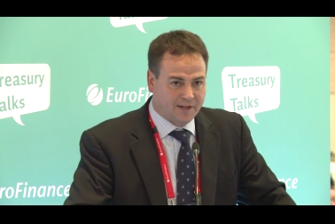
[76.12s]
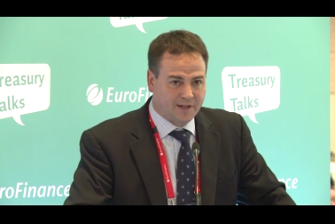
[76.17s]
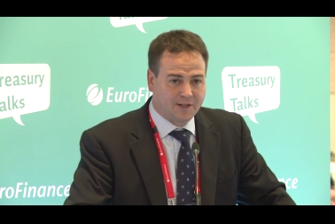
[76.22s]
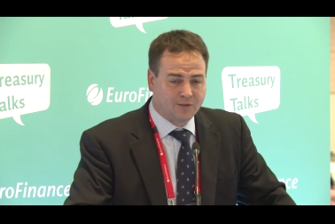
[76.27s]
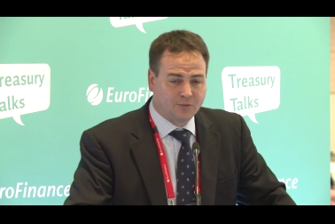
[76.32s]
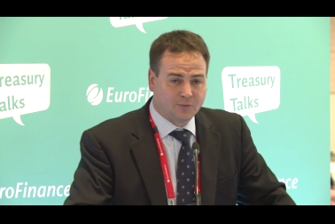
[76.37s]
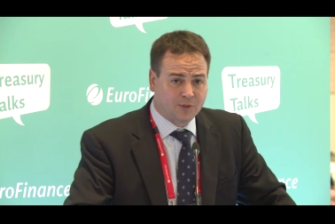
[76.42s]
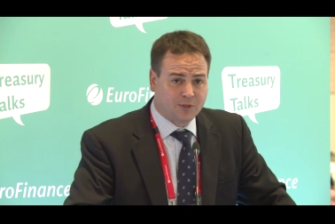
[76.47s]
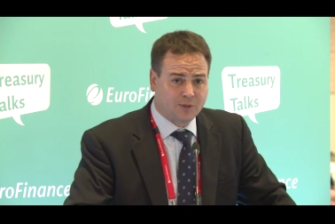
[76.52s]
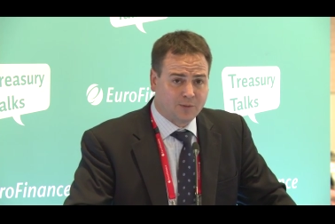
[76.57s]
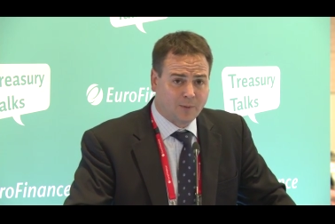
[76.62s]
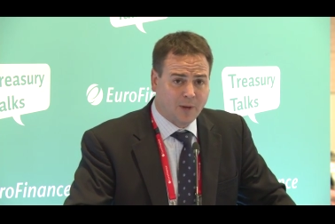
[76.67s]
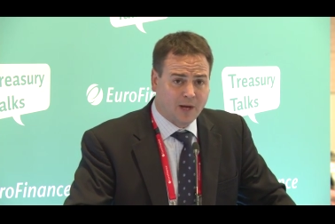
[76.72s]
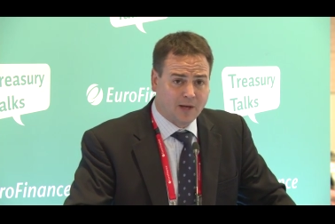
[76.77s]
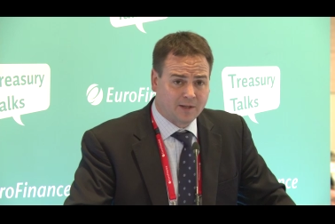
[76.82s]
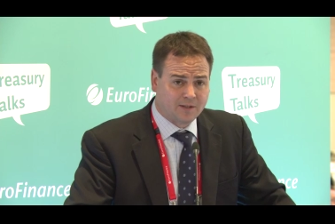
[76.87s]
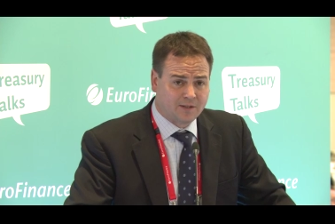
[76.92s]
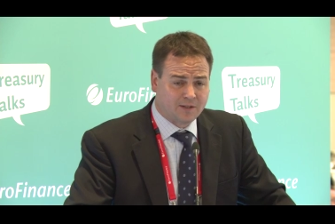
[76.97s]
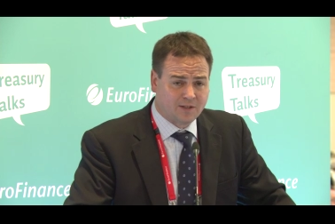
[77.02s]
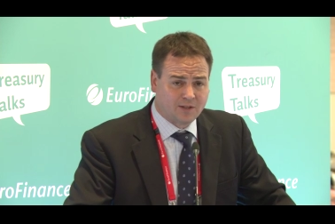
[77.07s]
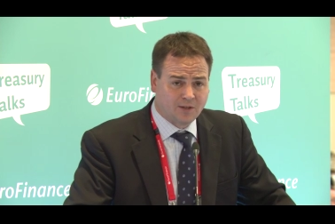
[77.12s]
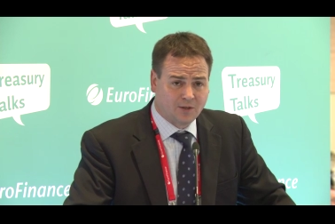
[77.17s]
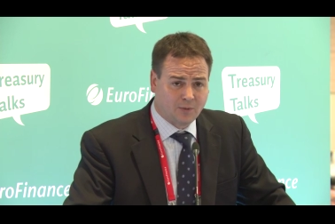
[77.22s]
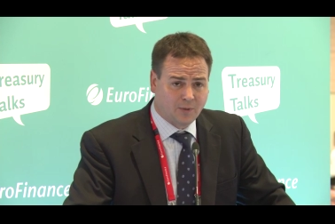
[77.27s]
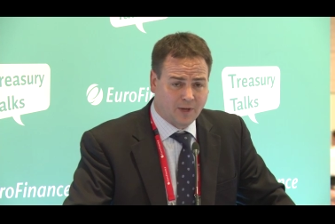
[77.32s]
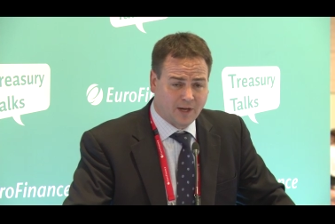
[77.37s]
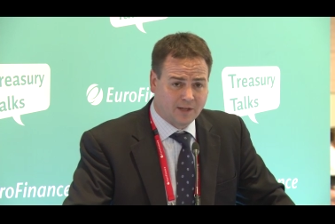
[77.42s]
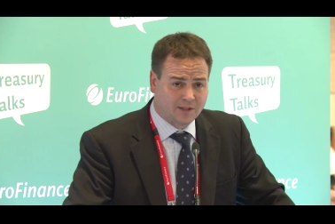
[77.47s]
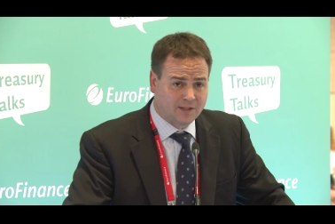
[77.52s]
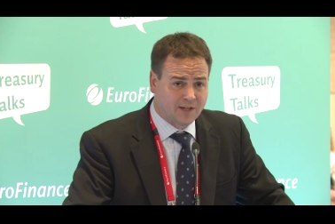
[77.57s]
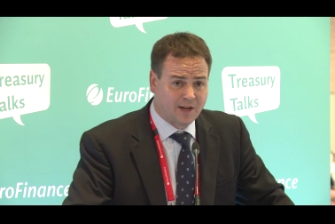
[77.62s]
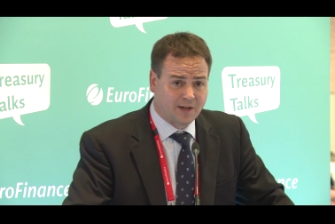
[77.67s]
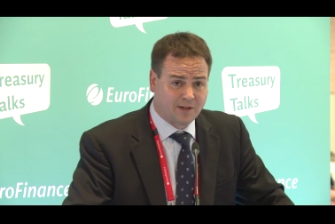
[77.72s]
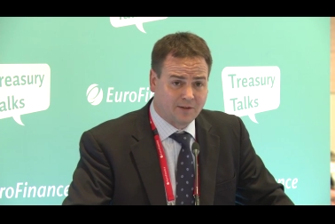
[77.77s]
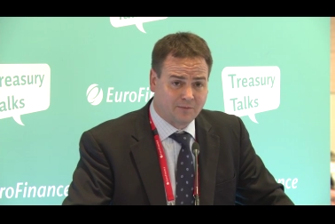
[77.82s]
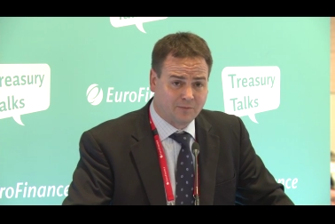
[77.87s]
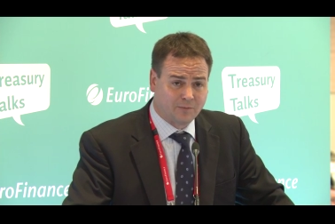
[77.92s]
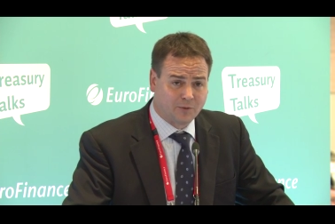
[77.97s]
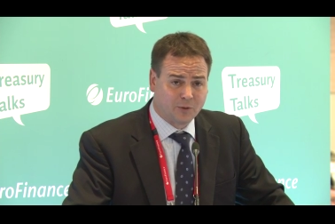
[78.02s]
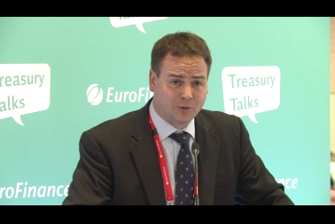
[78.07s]
in response to
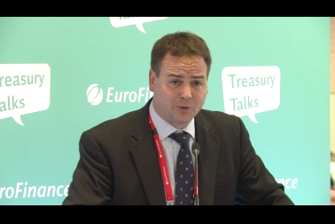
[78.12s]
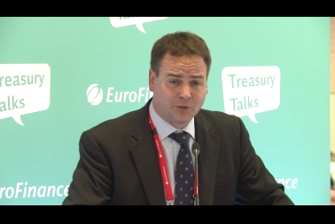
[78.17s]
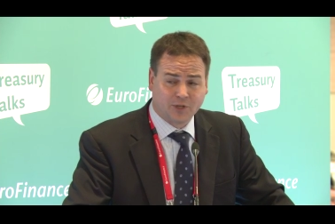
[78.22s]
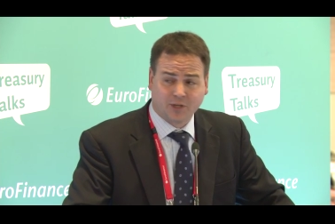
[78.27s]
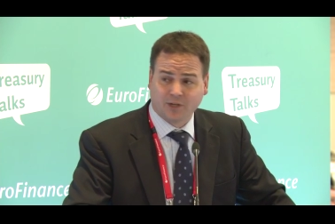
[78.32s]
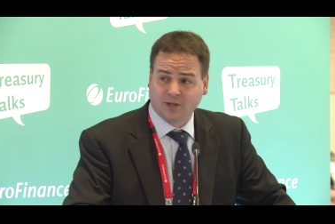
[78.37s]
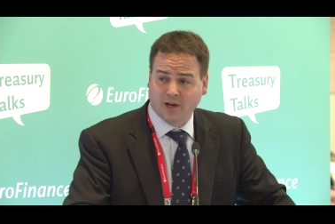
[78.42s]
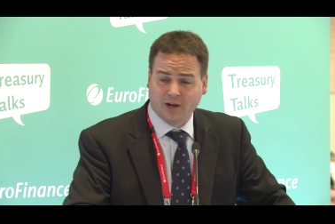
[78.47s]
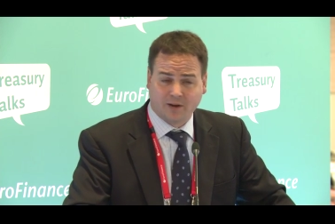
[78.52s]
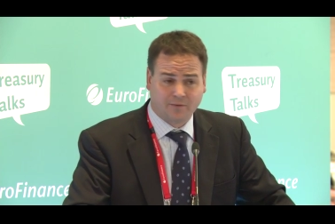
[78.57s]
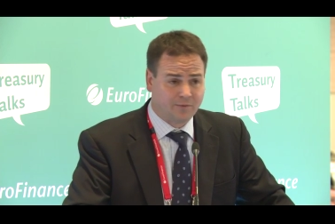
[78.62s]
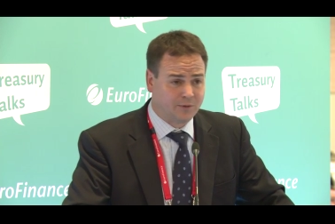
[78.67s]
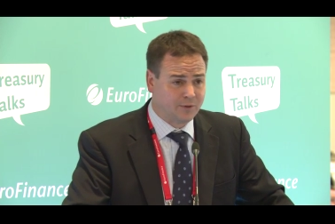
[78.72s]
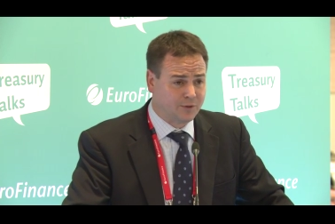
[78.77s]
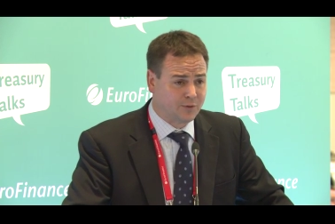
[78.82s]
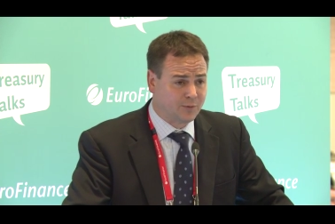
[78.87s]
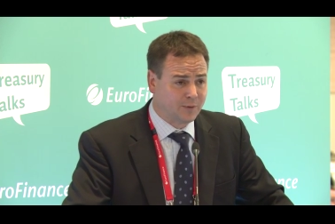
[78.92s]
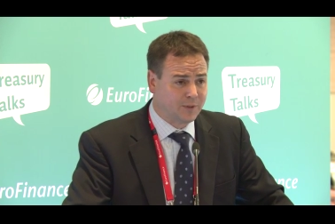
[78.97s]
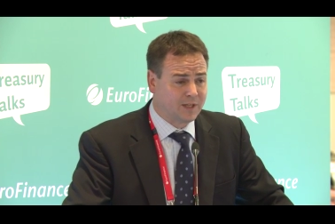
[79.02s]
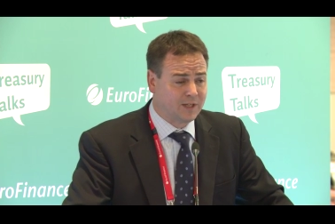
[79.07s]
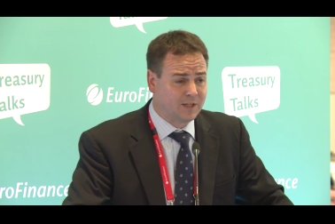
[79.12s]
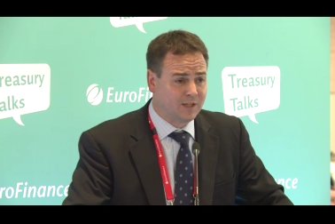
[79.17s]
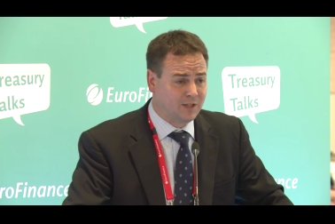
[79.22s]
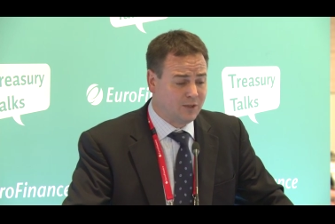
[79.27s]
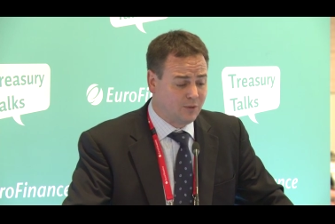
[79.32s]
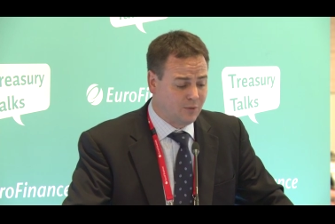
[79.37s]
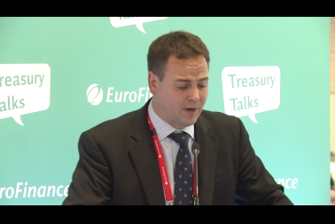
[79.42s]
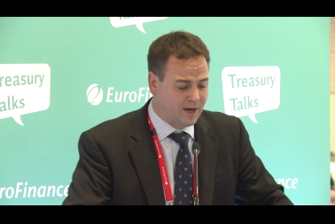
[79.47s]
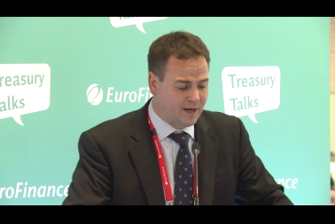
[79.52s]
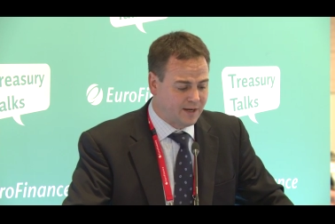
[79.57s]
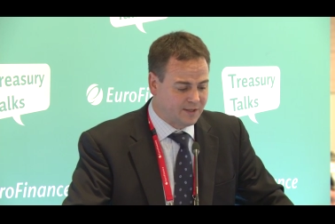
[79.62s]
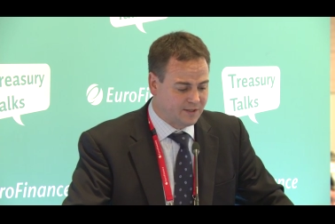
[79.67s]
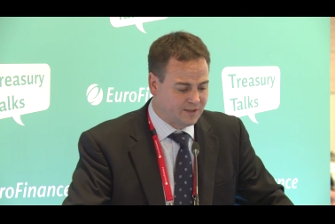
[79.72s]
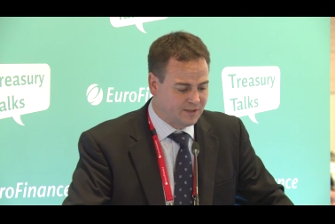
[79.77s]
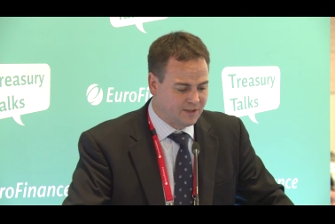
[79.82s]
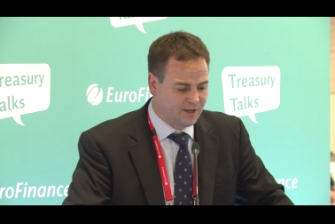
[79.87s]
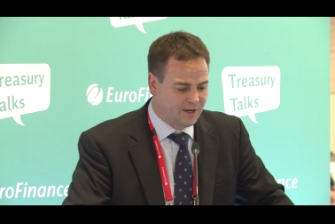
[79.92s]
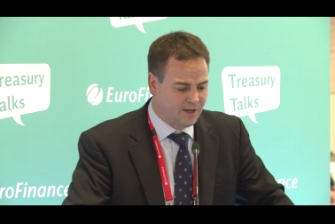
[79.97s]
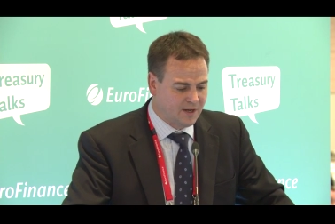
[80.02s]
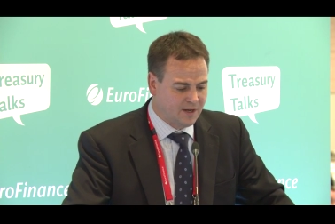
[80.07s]
anti-inversion efforts within the
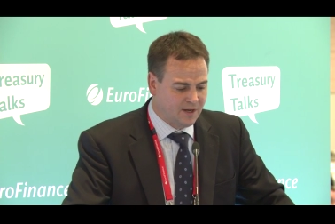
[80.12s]
U.S.,